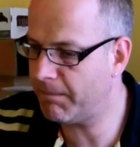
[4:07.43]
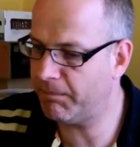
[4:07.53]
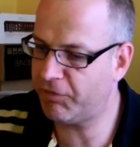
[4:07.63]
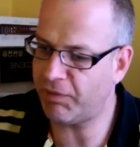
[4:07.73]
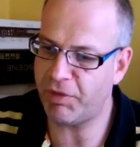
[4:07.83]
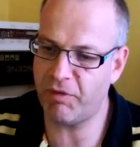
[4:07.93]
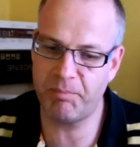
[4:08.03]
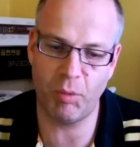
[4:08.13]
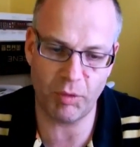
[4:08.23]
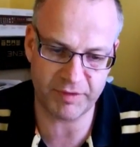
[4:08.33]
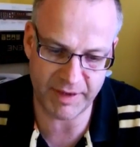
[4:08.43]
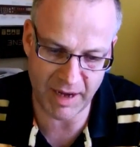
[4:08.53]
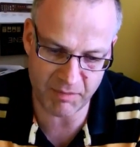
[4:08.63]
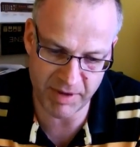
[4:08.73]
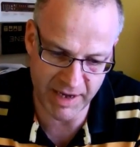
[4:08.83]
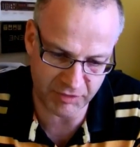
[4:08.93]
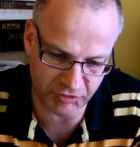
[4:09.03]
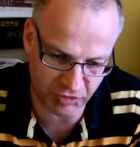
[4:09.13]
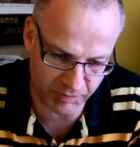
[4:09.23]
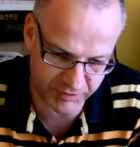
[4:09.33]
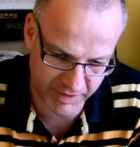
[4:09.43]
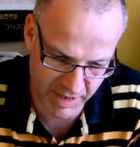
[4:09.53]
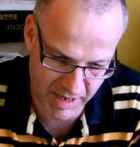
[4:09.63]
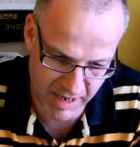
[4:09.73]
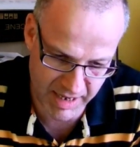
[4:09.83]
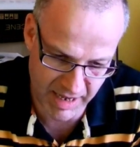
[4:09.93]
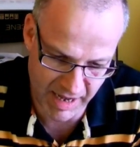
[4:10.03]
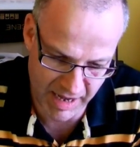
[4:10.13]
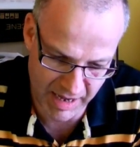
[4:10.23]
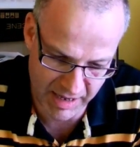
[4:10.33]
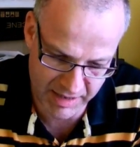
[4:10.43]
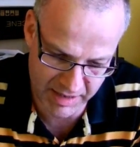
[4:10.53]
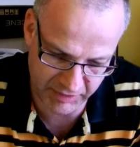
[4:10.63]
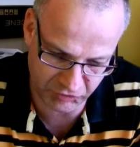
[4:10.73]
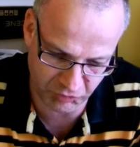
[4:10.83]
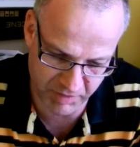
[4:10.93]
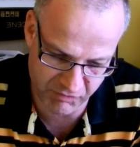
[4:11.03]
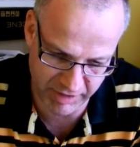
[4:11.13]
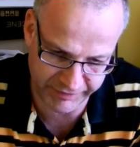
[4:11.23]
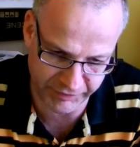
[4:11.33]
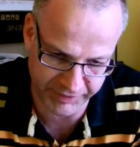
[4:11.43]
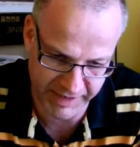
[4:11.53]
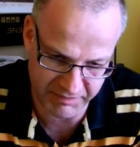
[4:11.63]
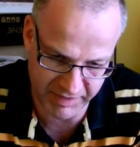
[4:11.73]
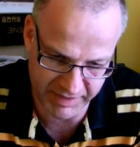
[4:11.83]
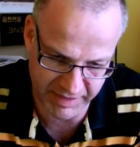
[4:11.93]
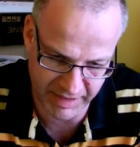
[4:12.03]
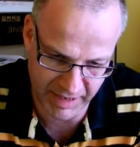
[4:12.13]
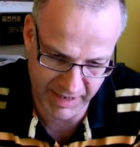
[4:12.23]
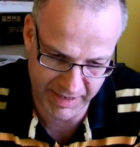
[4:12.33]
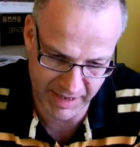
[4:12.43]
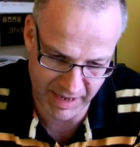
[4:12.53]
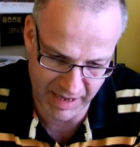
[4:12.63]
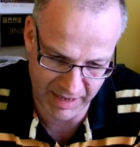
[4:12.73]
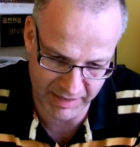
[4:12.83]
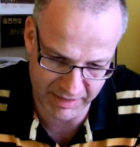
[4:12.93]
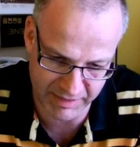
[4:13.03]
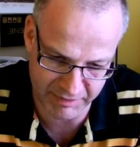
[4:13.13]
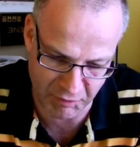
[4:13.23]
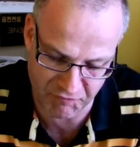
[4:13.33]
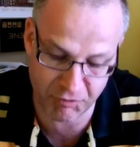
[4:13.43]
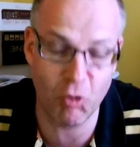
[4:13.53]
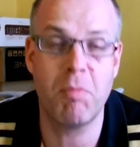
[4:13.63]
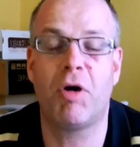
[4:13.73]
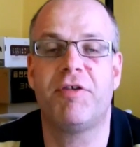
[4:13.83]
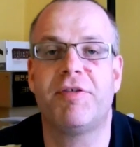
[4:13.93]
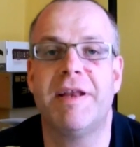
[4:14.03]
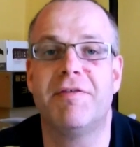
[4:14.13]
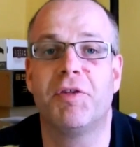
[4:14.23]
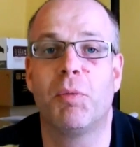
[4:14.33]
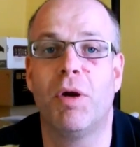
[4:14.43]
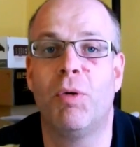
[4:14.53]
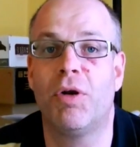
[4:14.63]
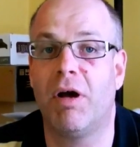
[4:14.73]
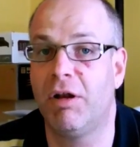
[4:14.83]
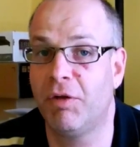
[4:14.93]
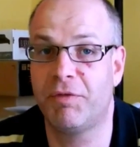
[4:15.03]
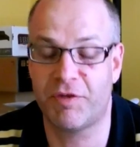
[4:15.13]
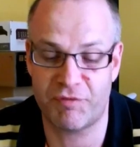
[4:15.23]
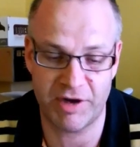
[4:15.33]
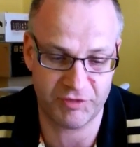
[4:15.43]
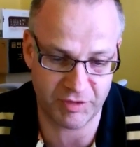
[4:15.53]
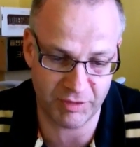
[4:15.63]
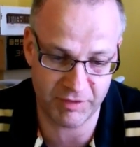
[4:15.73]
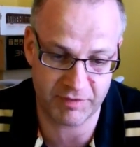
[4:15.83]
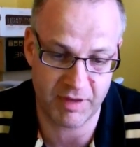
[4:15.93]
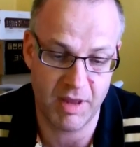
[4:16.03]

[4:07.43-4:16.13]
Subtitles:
Something I bought today, I've been out to shops today, and it's just been released on DVD, and for all my sins in the world, I love this franchise,